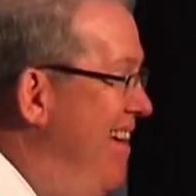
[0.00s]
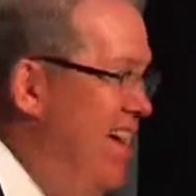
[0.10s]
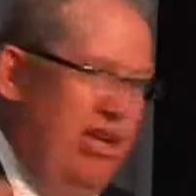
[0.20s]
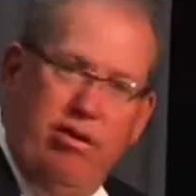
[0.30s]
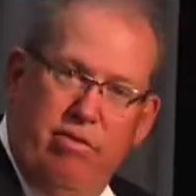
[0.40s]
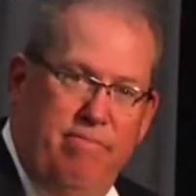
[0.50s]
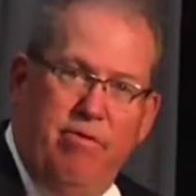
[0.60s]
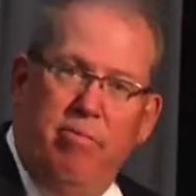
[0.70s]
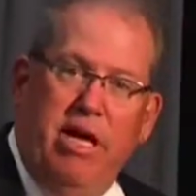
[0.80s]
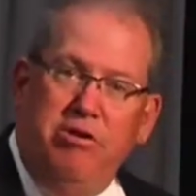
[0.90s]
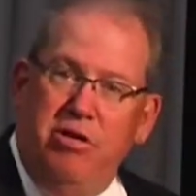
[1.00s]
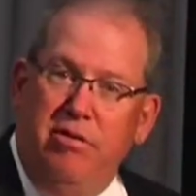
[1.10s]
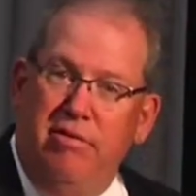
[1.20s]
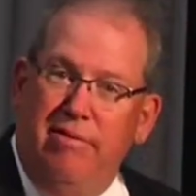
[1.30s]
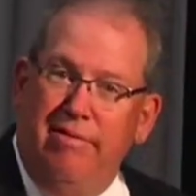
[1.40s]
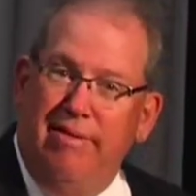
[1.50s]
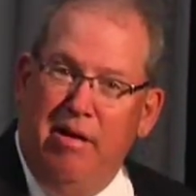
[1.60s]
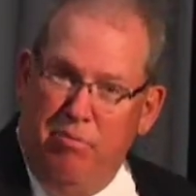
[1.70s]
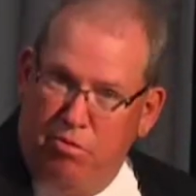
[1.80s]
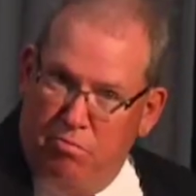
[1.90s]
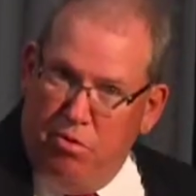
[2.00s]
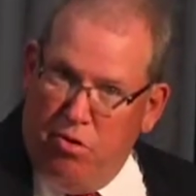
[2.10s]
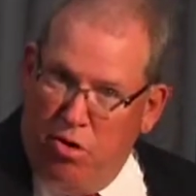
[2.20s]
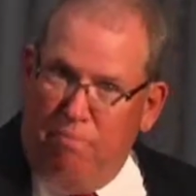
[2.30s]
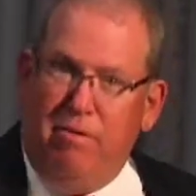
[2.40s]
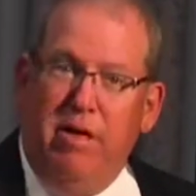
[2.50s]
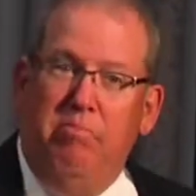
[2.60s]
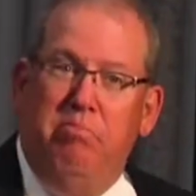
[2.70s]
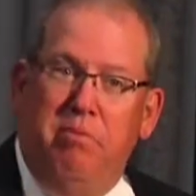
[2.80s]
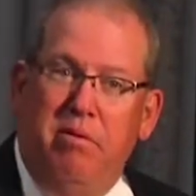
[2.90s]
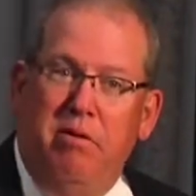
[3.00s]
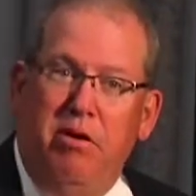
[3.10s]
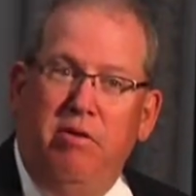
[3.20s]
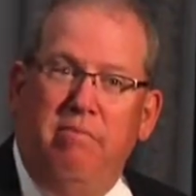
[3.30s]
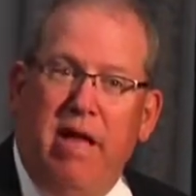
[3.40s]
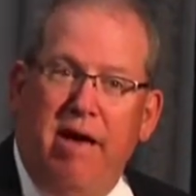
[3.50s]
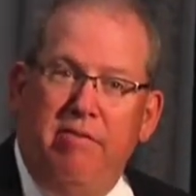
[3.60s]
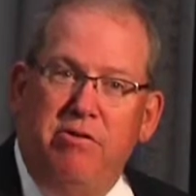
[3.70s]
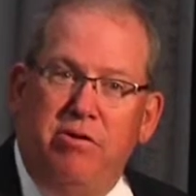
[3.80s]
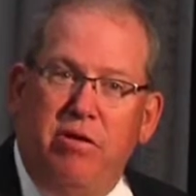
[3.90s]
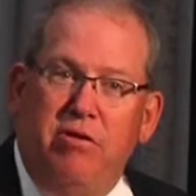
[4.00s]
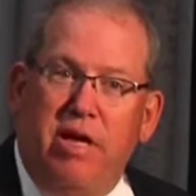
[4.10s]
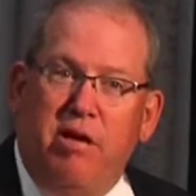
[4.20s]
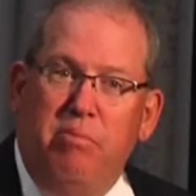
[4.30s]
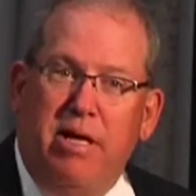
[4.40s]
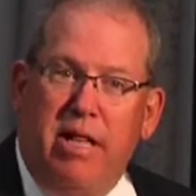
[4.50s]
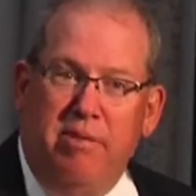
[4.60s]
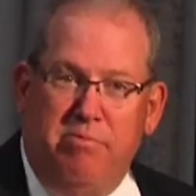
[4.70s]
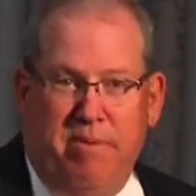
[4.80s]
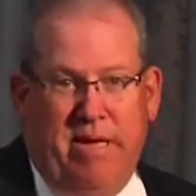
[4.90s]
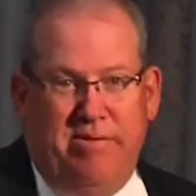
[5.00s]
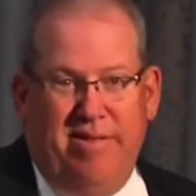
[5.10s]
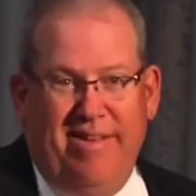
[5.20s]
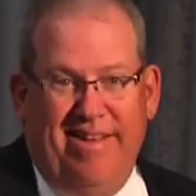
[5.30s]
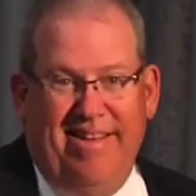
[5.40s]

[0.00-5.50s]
and other information that hopefully you even have it so that it can be claims-based.